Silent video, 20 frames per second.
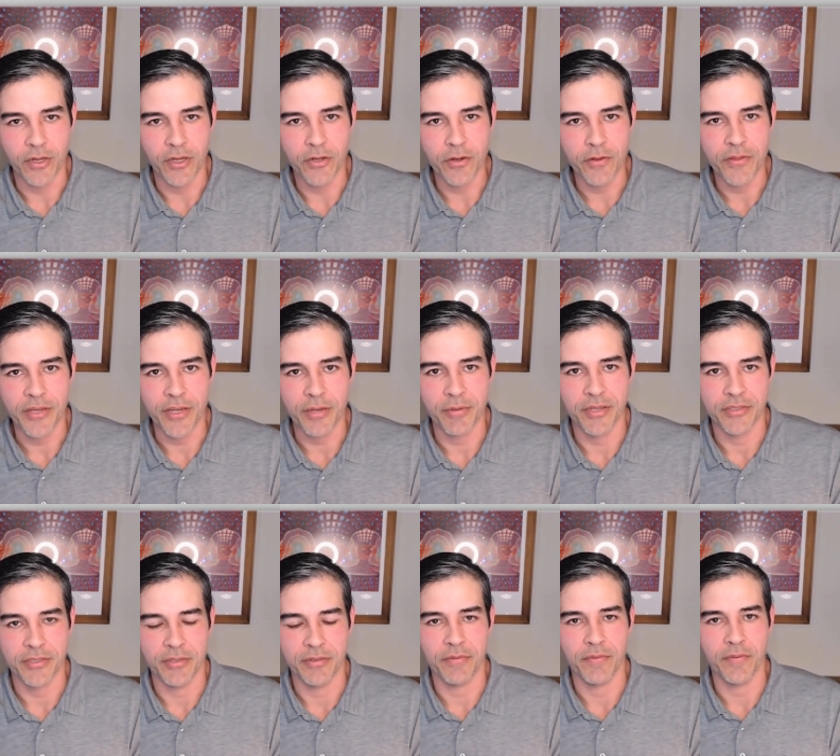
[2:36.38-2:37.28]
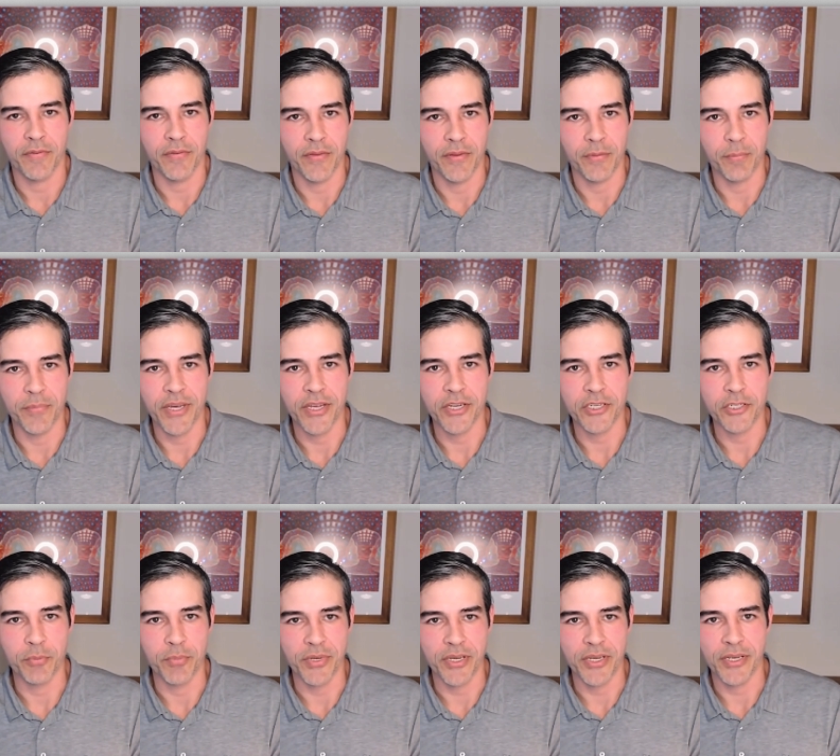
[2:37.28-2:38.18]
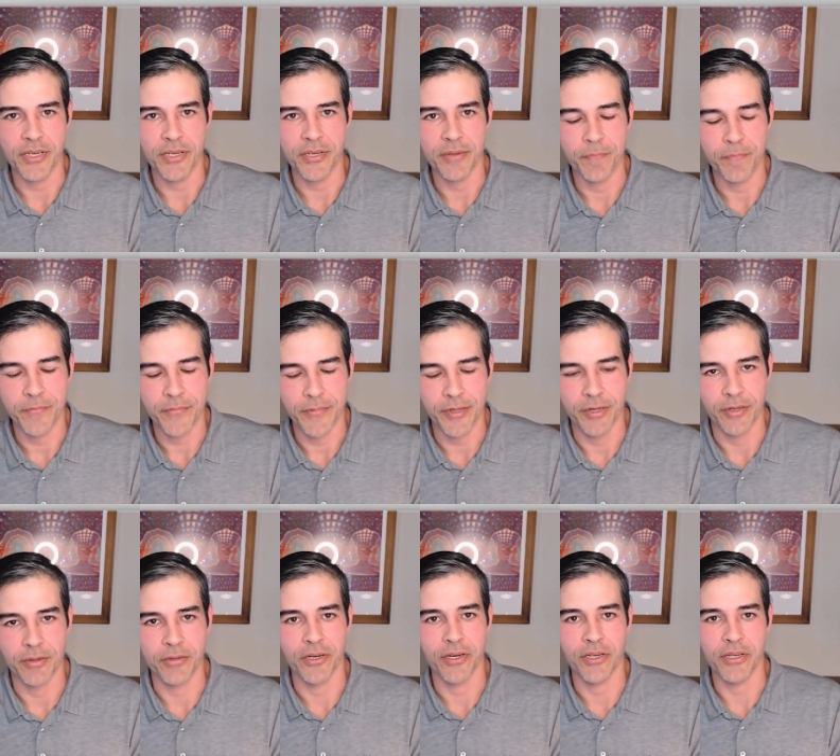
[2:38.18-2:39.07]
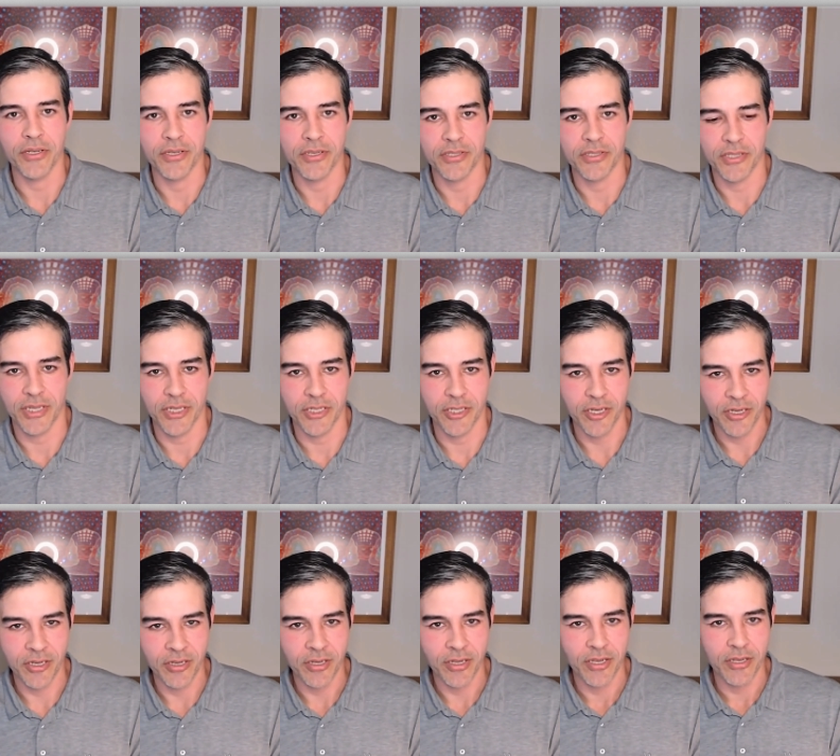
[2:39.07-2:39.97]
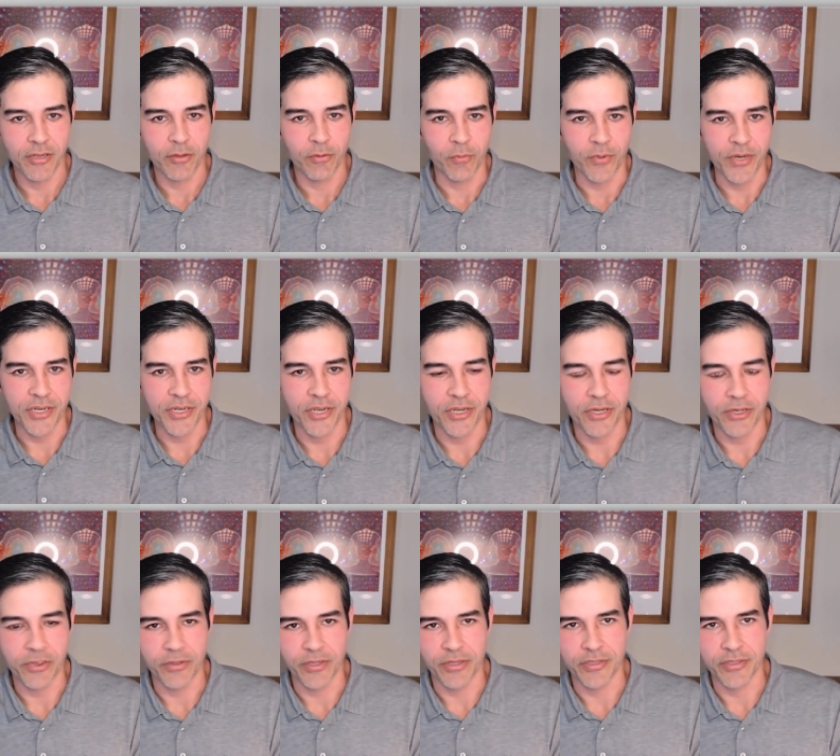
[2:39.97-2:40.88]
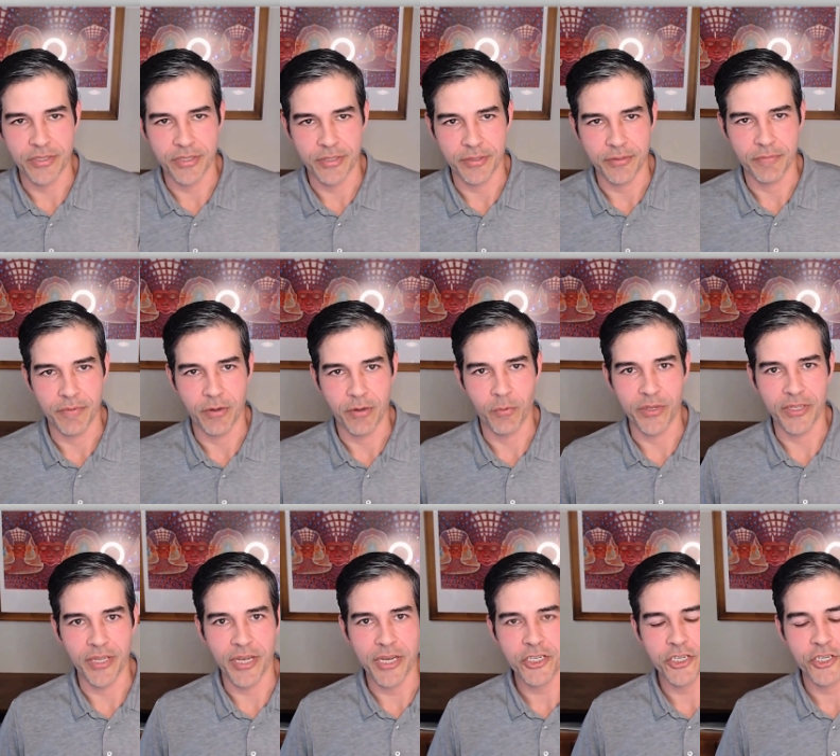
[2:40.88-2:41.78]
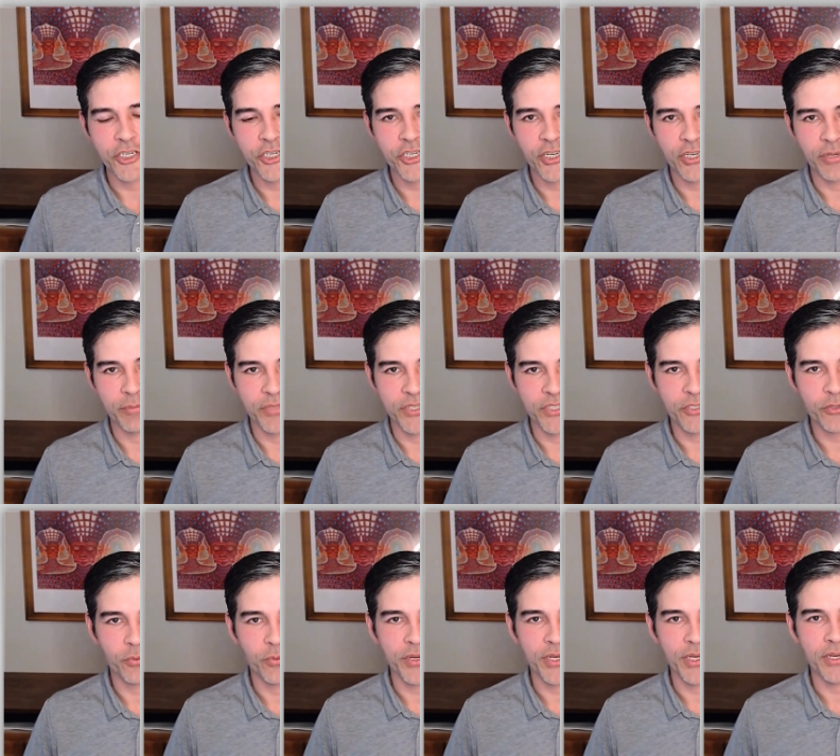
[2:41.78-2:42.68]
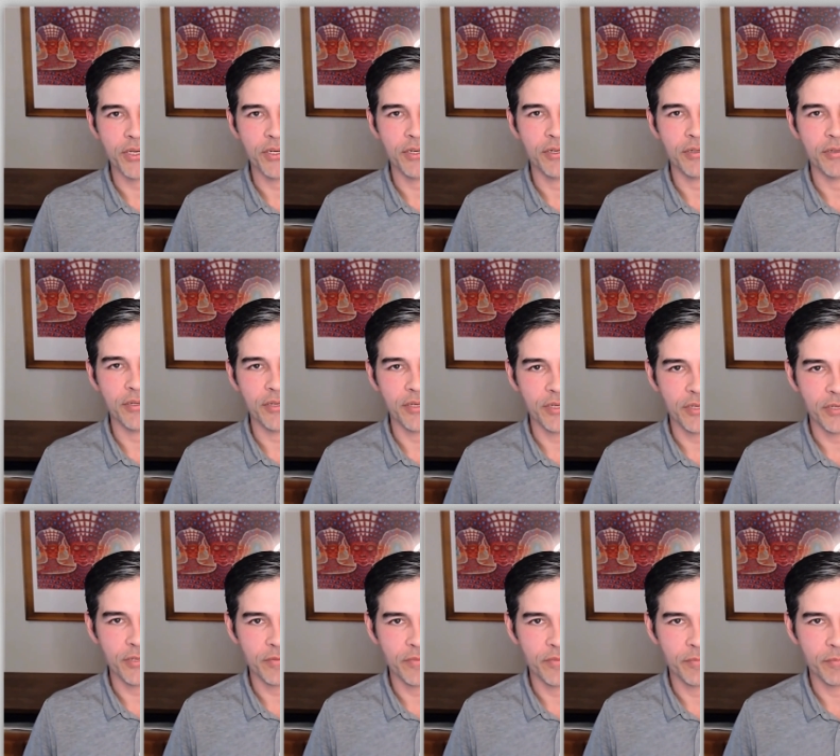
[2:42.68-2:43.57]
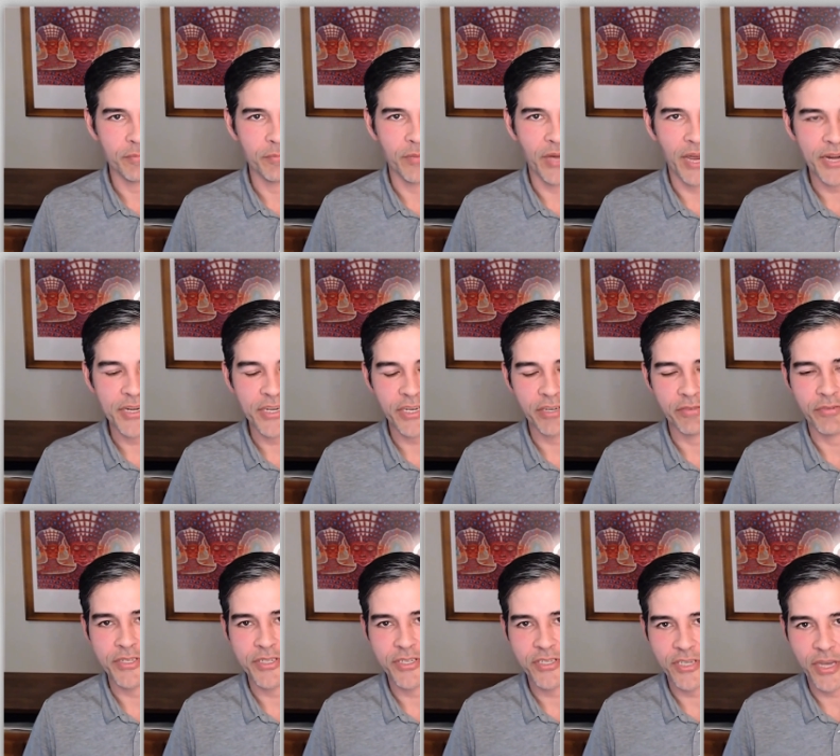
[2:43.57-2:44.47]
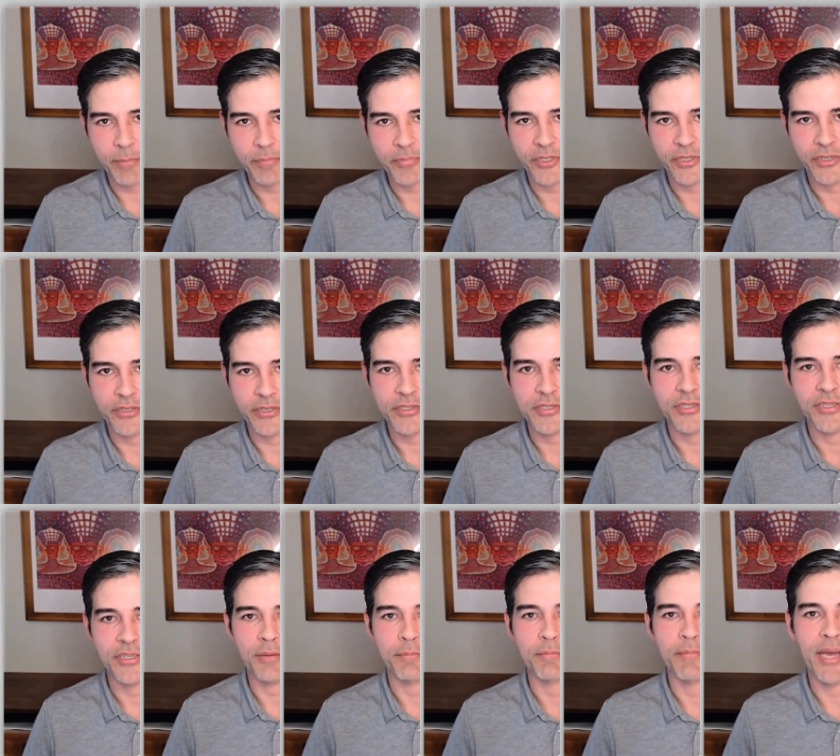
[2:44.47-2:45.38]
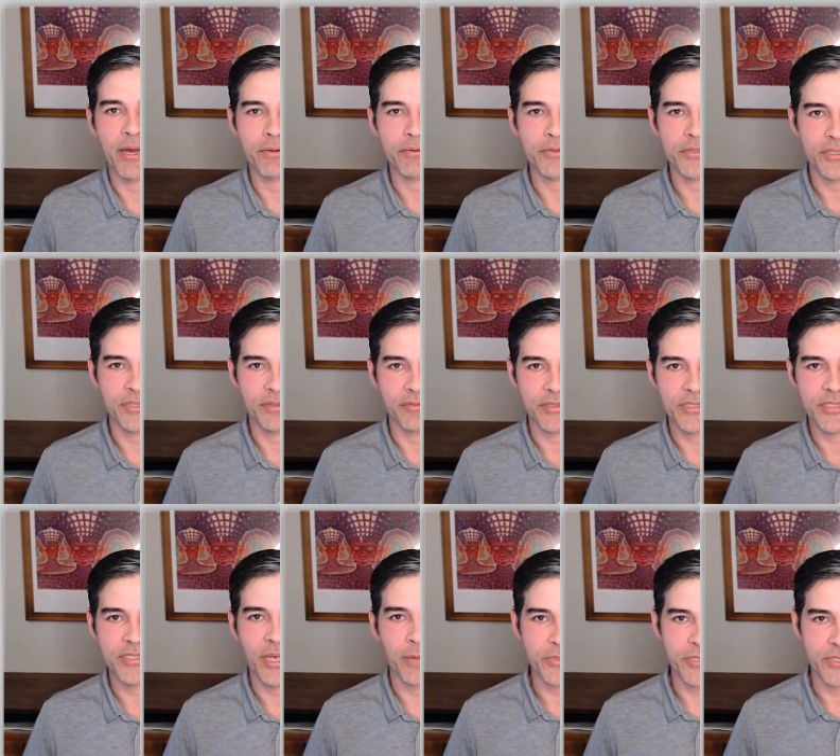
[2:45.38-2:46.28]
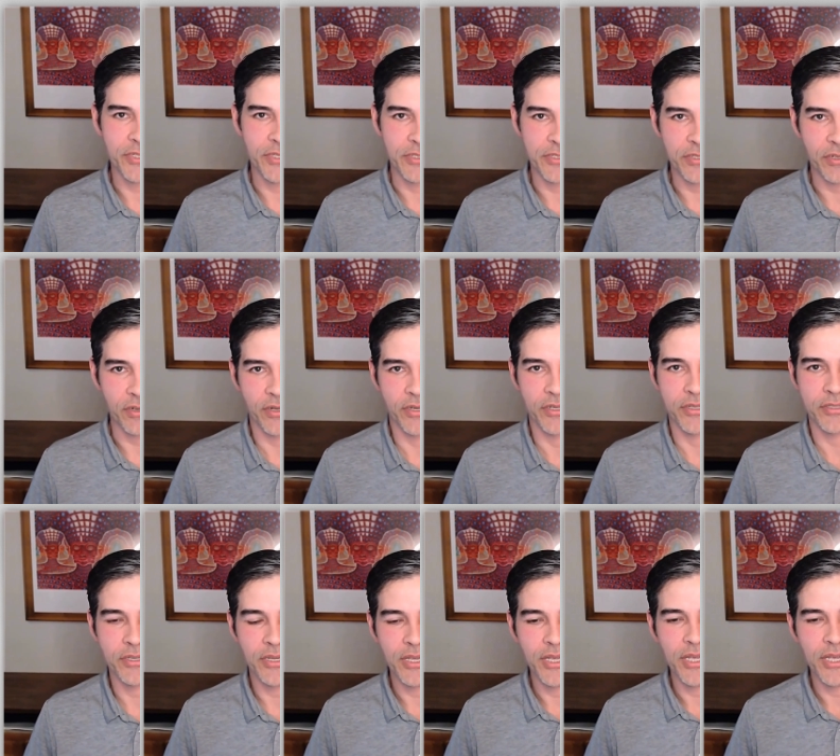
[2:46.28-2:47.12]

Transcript: other thing about the the BHB story is that we know there's a, a relationship between the binding of receptors to the amount of a substance there is.